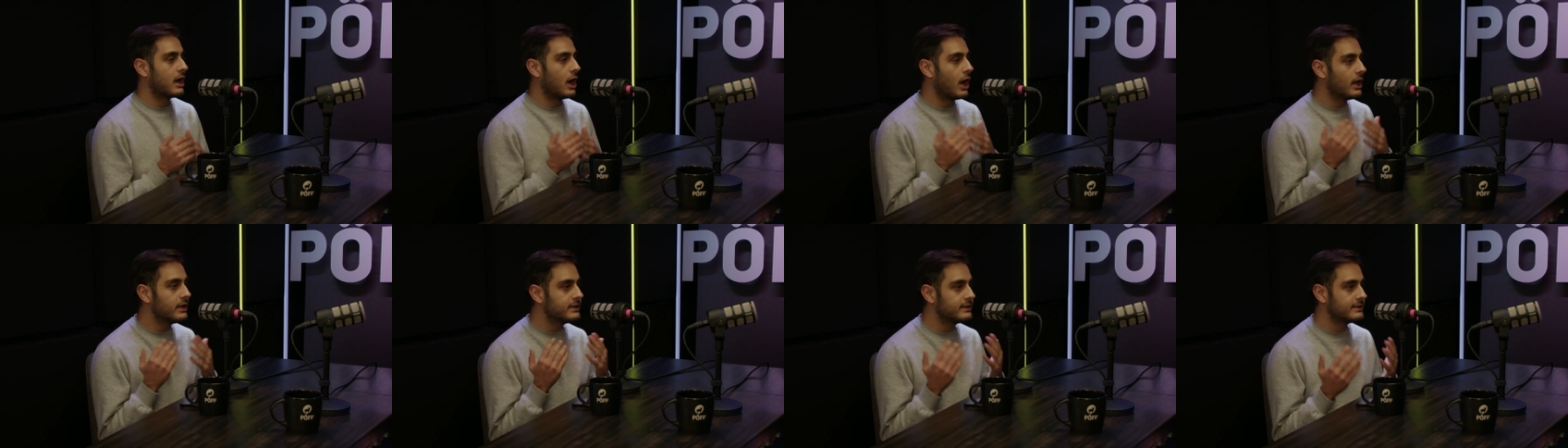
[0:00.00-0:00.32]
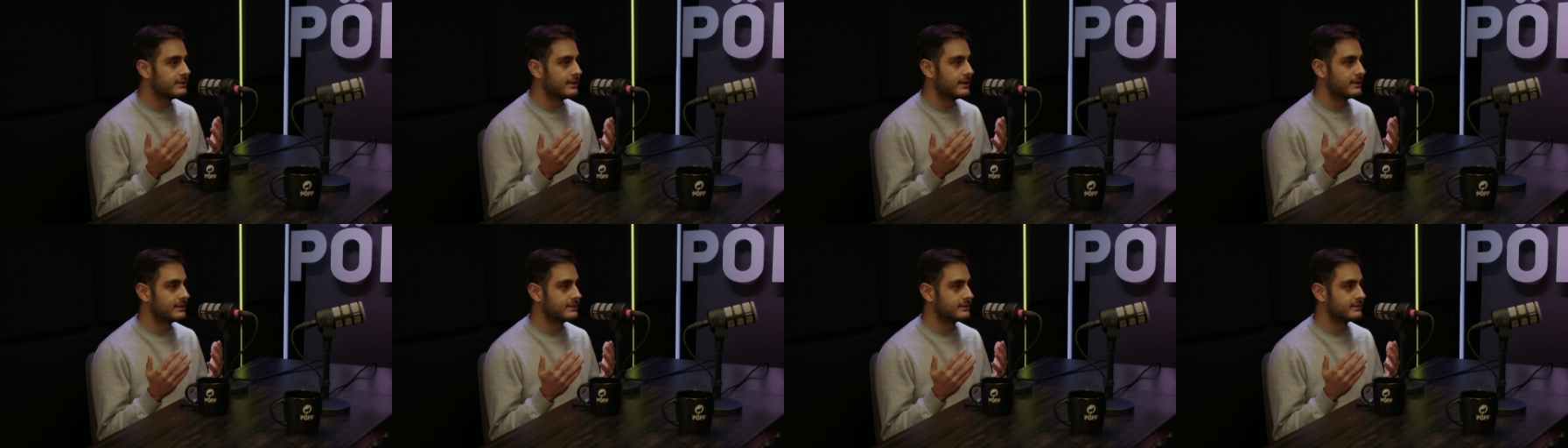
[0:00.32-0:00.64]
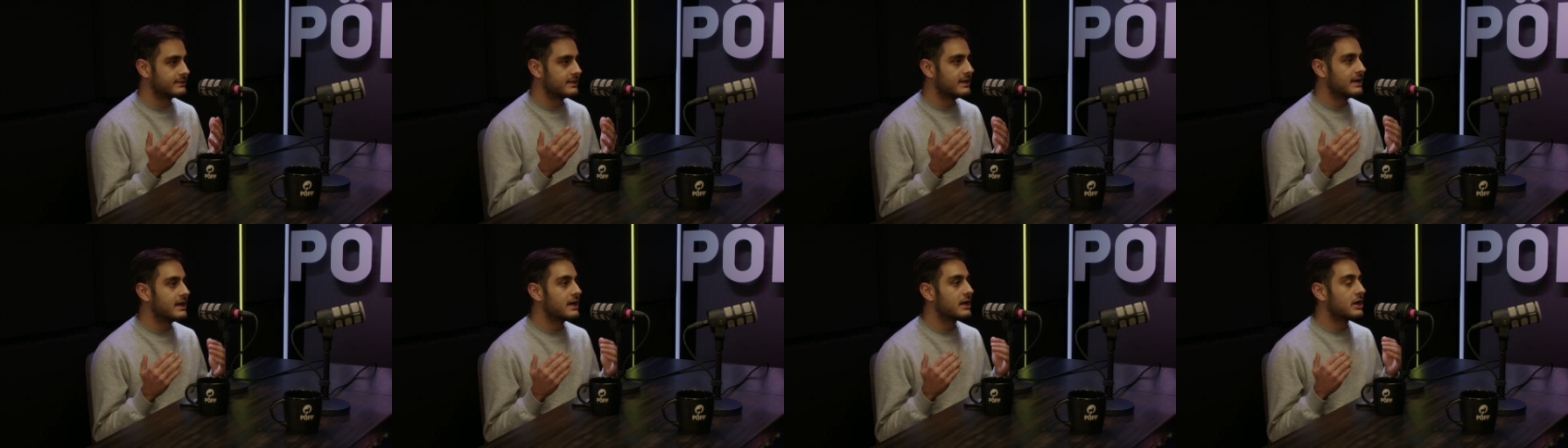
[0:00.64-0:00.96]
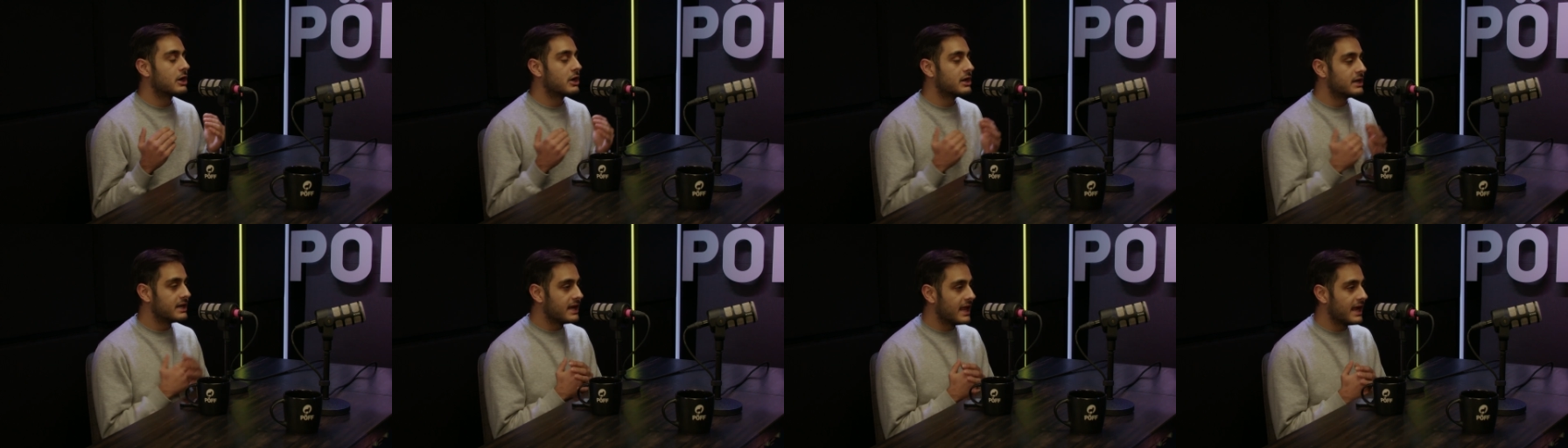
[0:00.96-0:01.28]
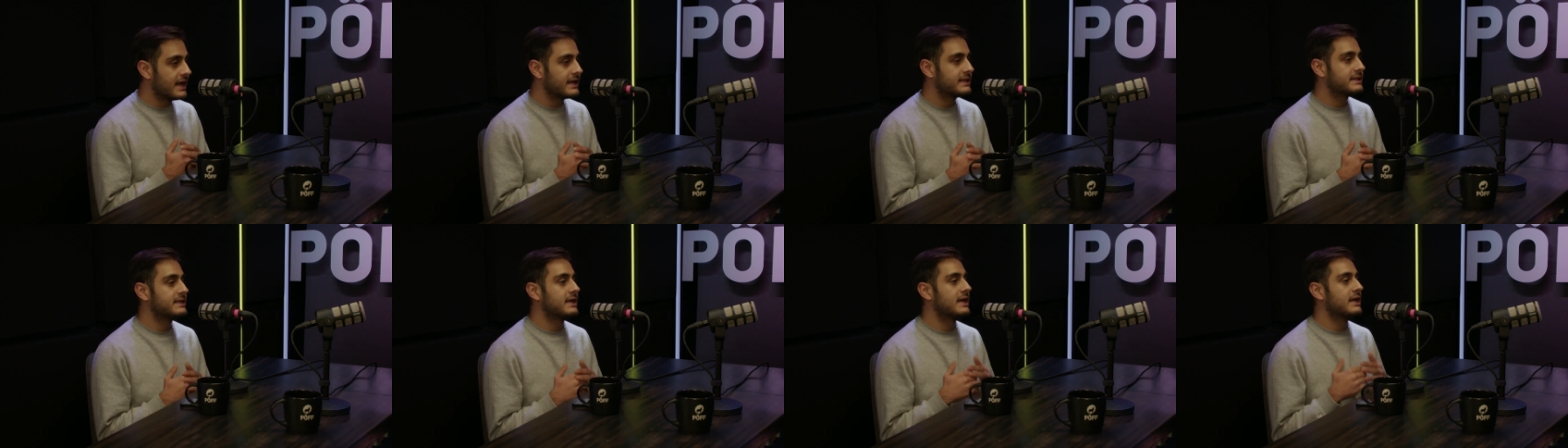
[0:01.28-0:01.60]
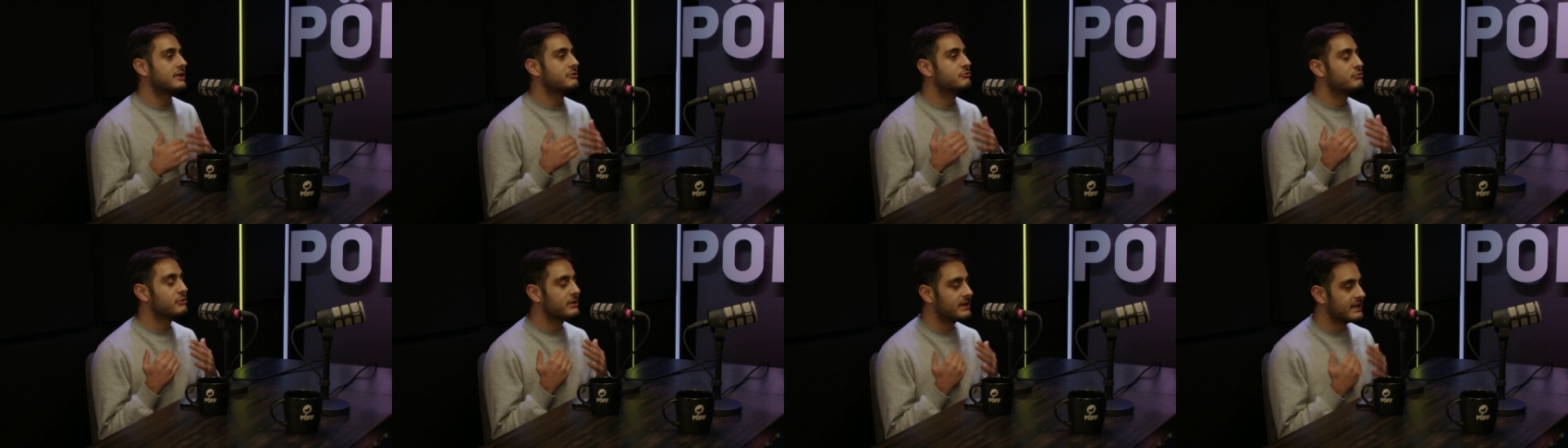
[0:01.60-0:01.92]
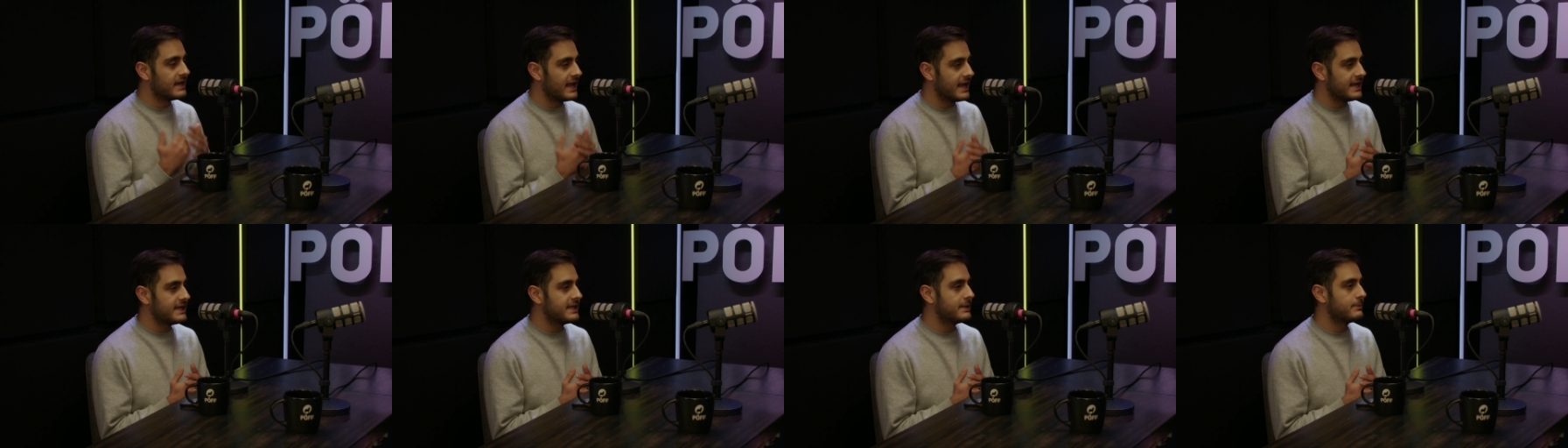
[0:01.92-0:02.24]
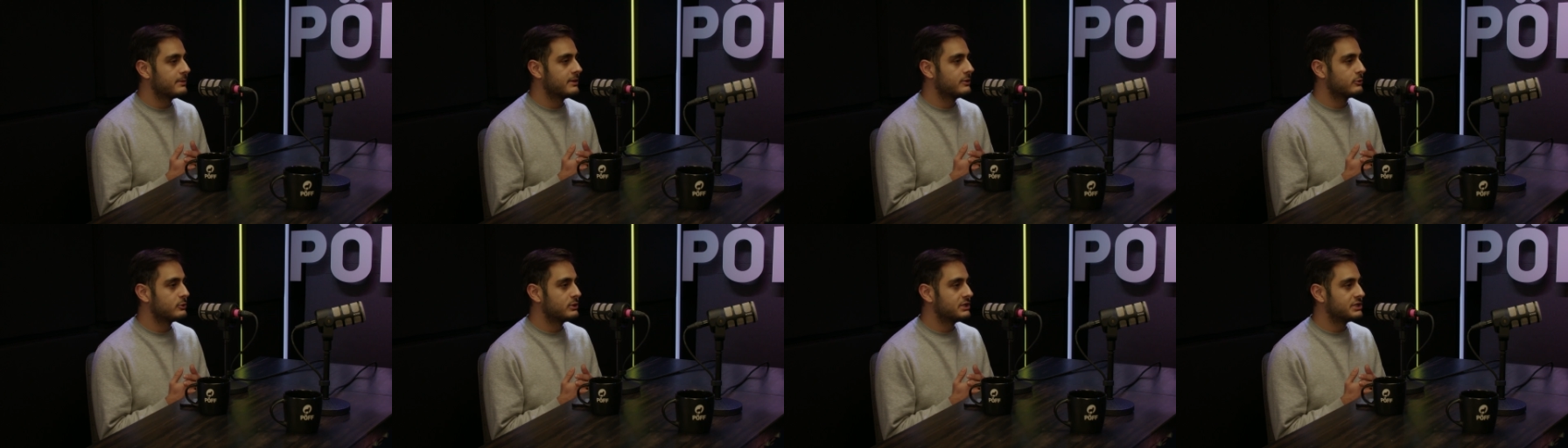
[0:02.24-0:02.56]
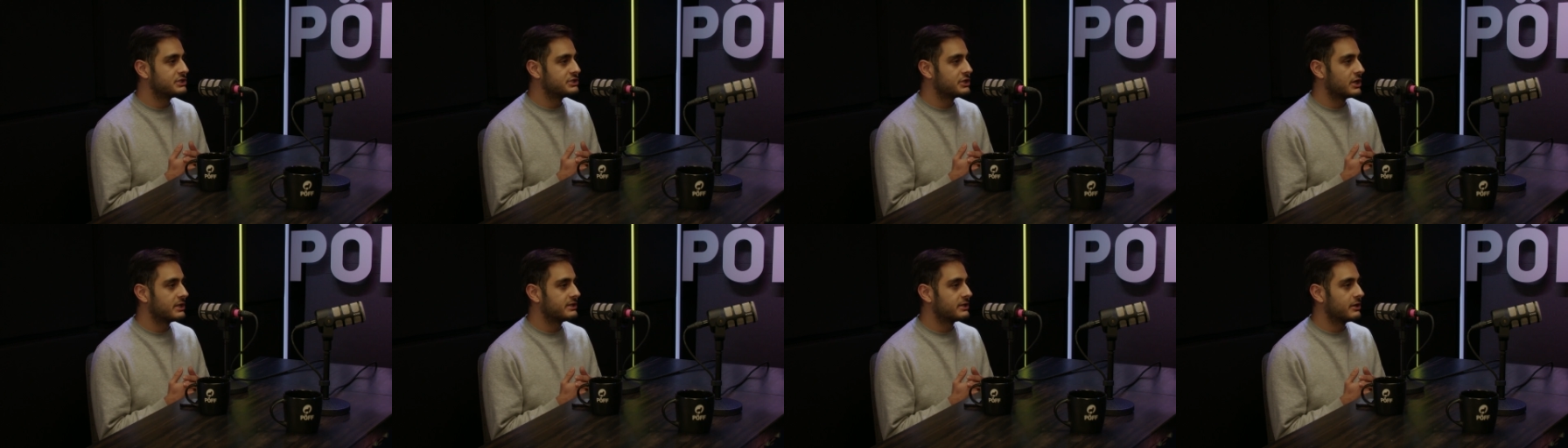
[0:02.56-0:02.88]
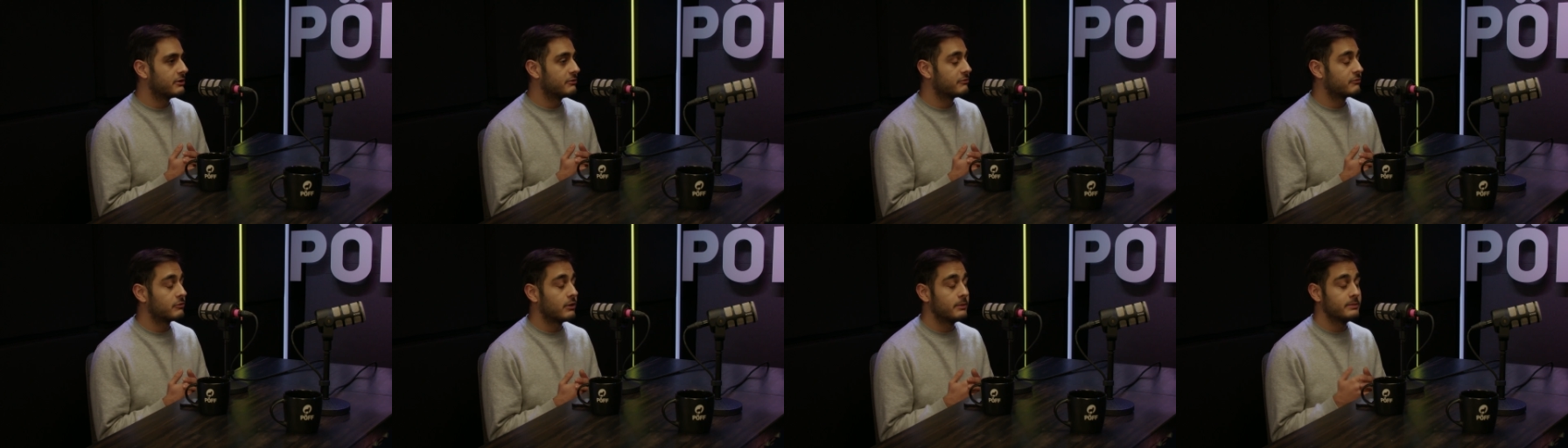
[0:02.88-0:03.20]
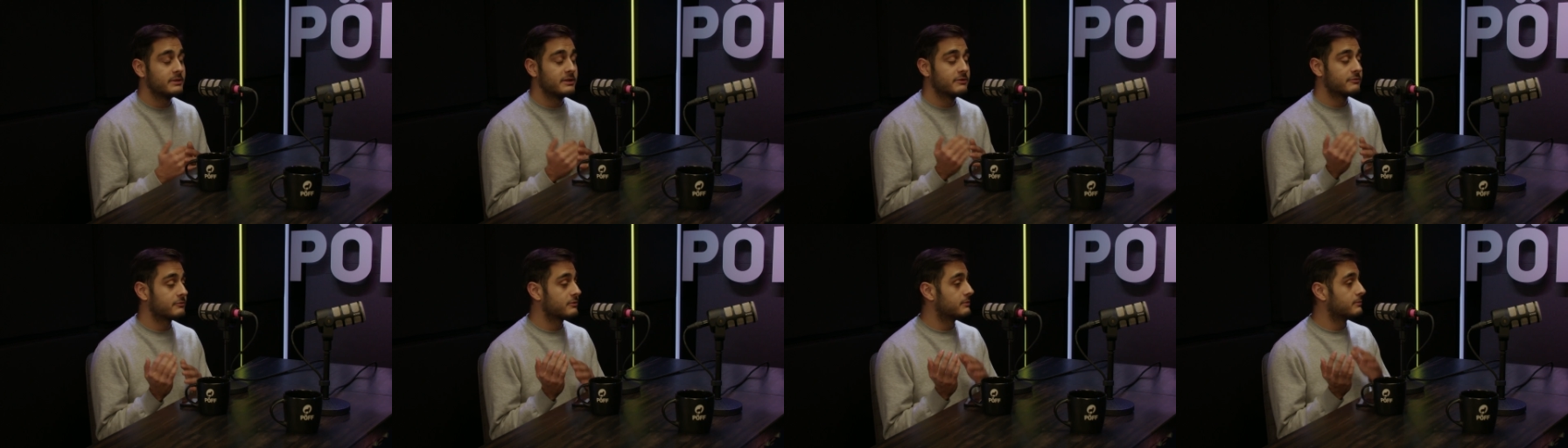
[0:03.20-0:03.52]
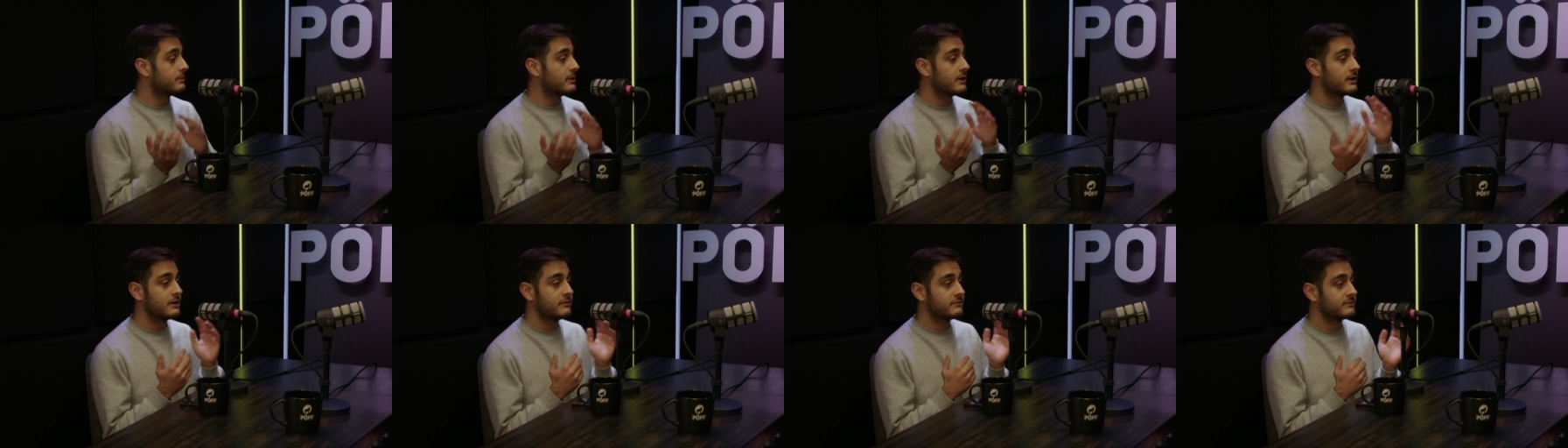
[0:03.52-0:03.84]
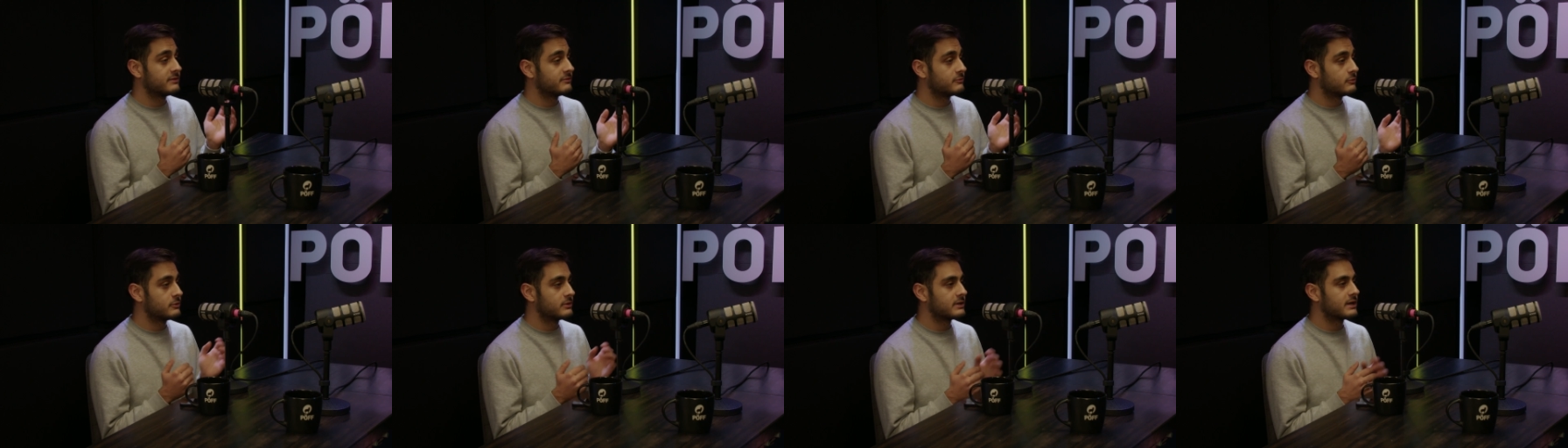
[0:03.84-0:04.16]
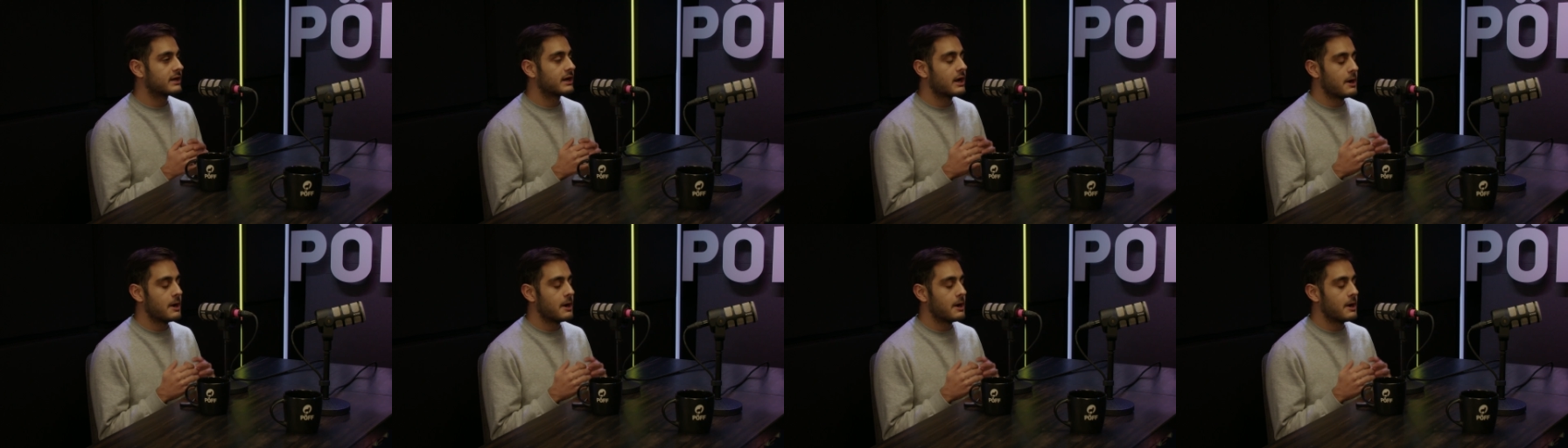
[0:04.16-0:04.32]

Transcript: content connected, relatable to each other from different part of the world,